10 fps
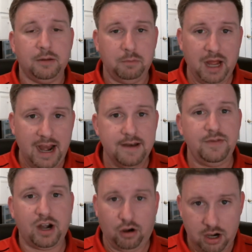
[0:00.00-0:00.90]
But
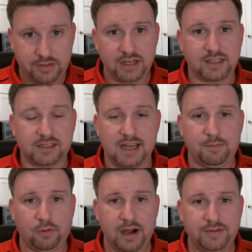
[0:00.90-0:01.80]
there are things that
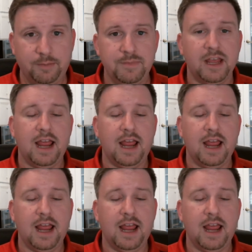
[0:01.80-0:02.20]
separate them.